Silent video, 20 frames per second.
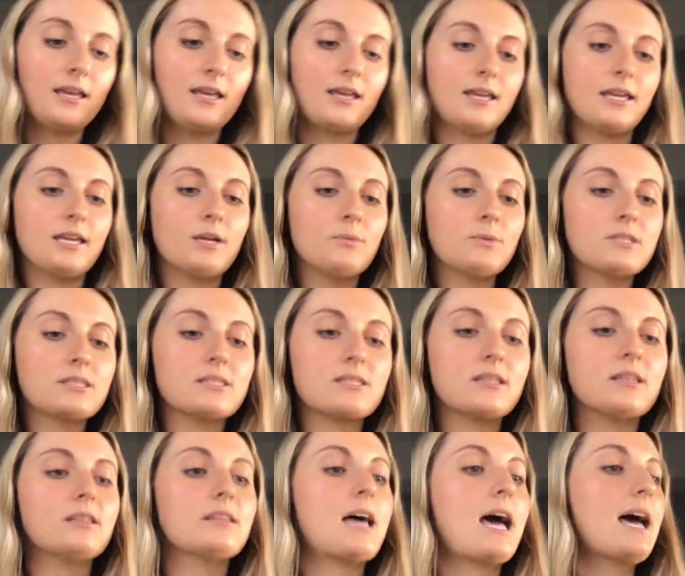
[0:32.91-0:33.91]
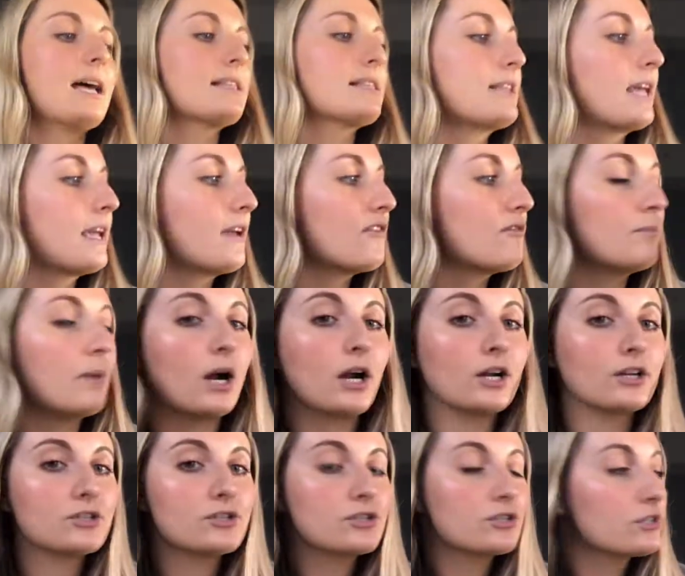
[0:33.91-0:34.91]
It was the last day of
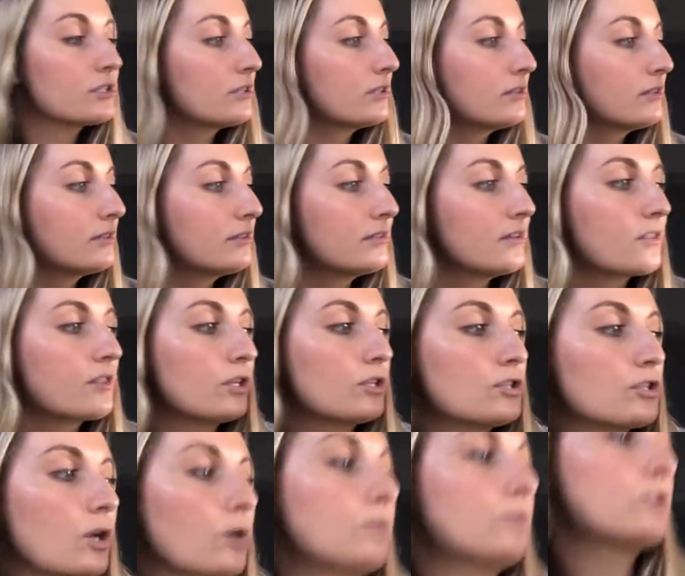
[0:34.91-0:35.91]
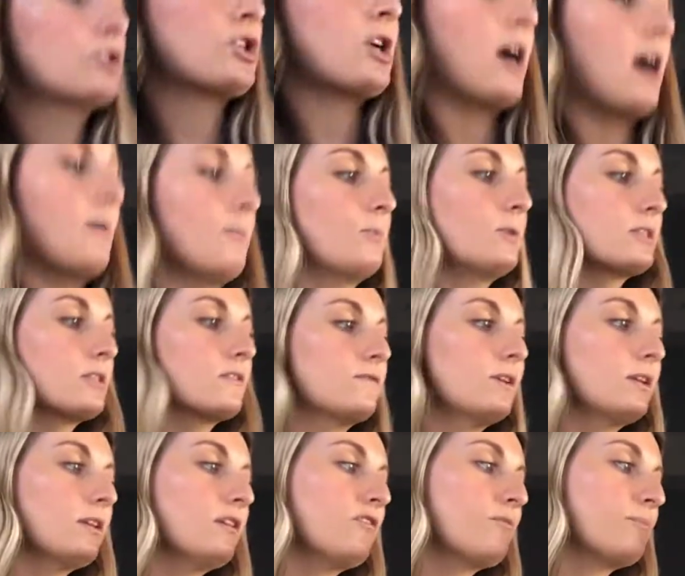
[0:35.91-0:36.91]
March. The joke shop was
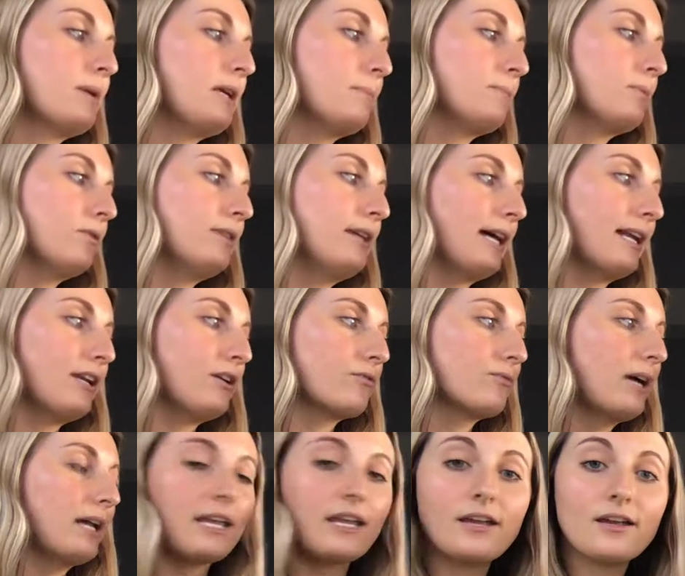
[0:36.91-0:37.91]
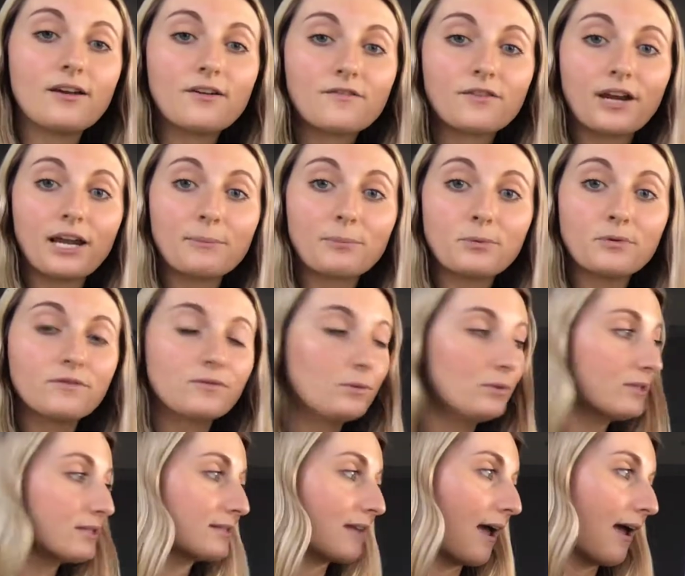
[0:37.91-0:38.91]
full of people getting ready for April
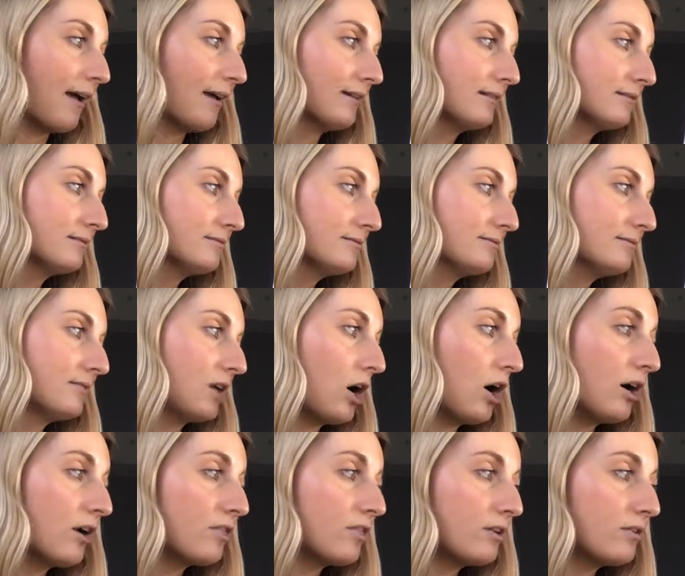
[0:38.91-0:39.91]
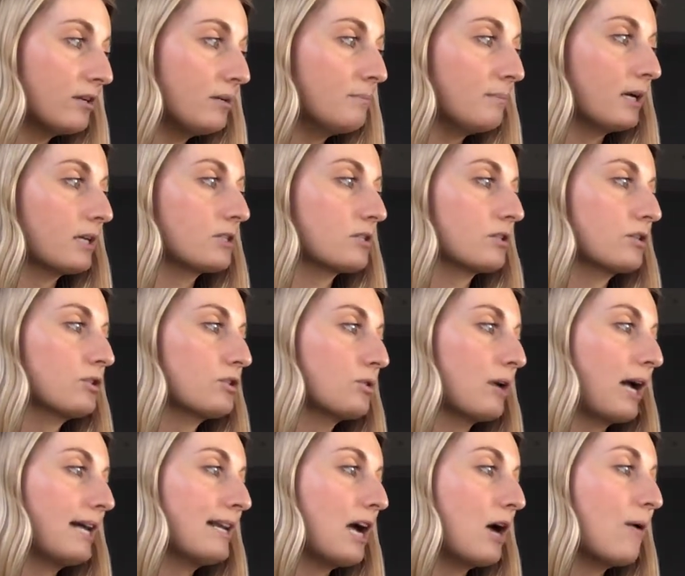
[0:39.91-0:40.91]
Fool's Day. Arthur and Buster
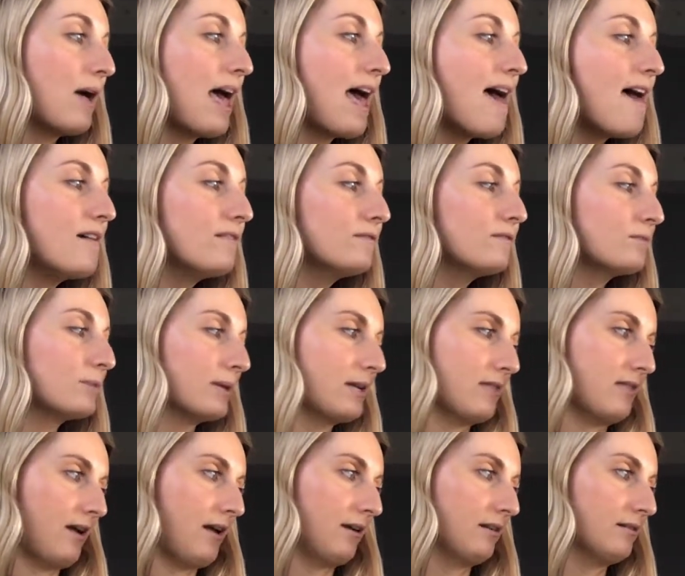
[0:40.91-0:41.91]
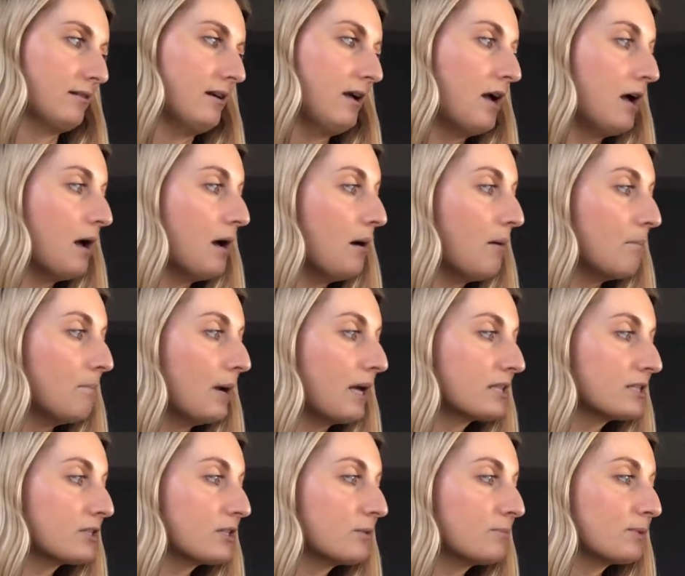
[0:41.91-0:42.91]
tried out everything.
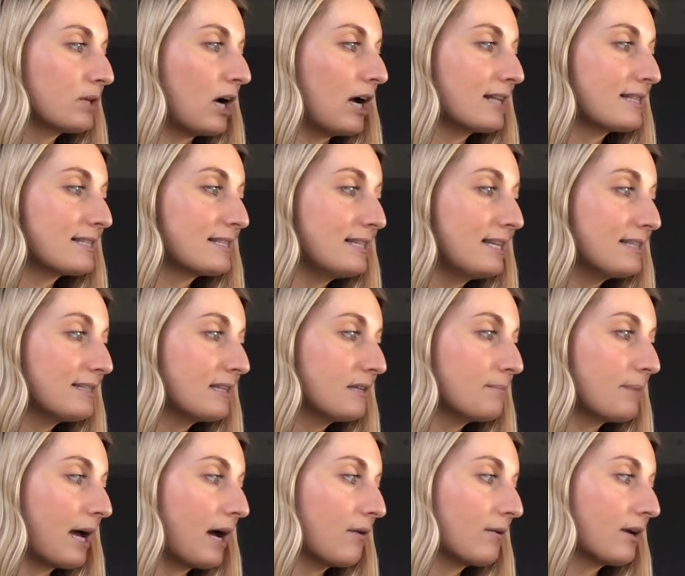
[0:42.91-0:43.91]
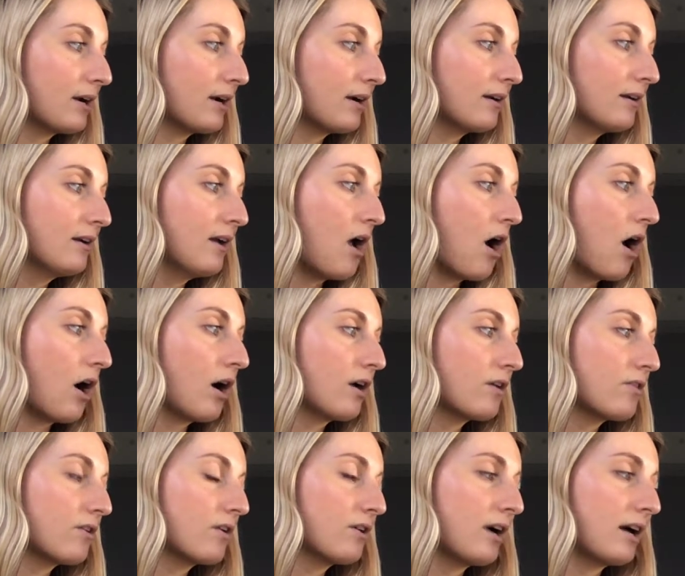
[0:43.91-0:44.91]
Buster brought sneezing powder.
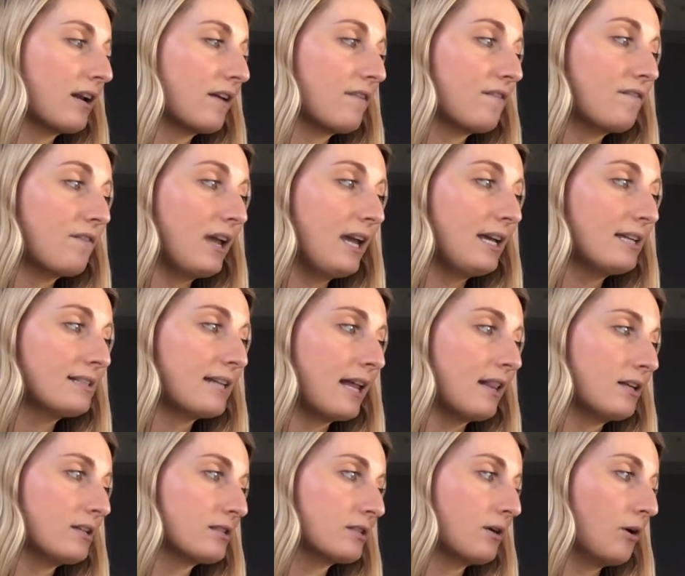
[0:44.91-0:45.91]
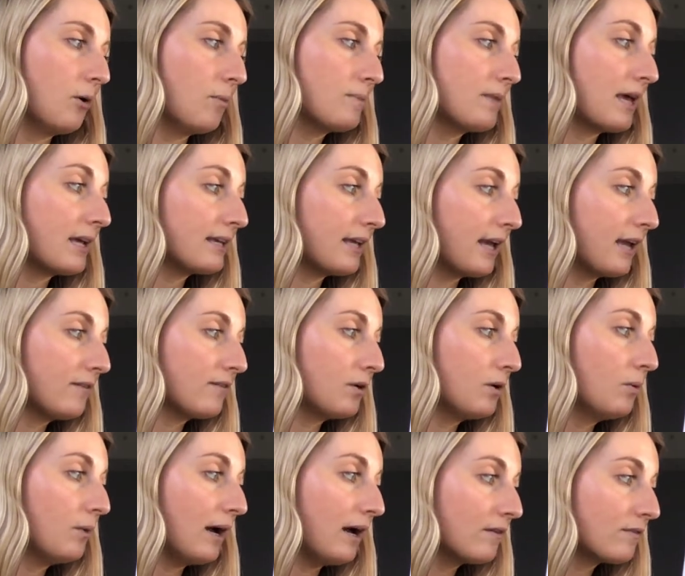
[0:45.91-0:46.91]
Arthur got a fake telescope that gave
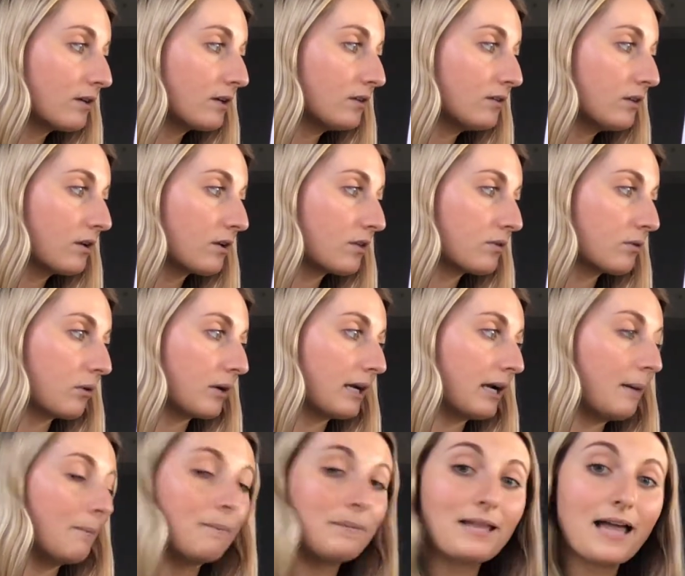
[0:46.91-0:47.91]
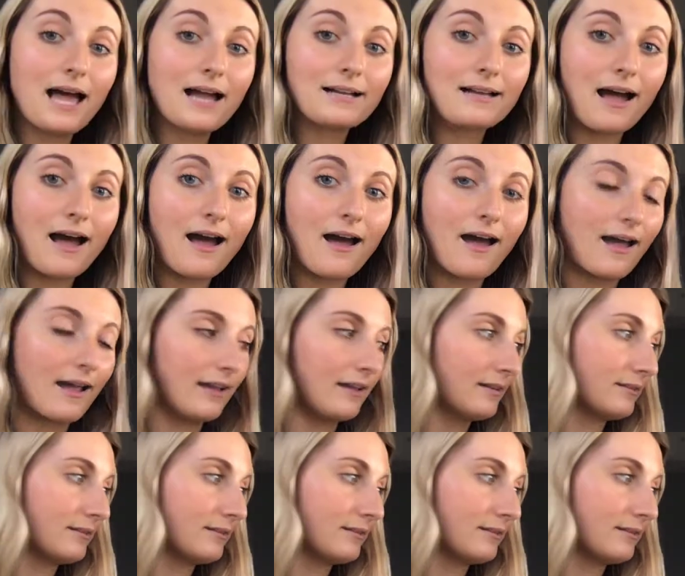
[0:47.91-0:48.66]
whoever looked through it a black eye.